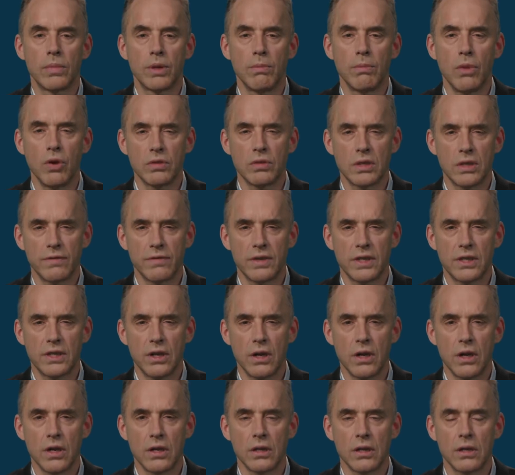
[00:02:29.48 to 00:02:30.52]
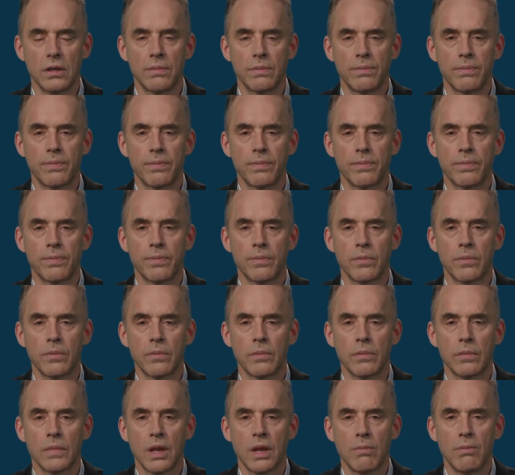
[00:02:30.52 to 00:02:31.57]
but most of us aren't.
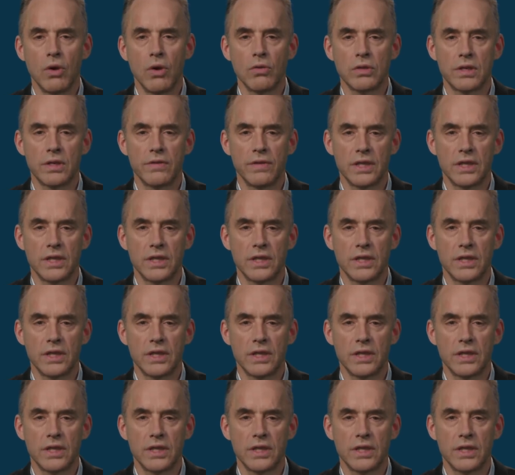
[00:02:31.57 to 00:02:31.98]
Most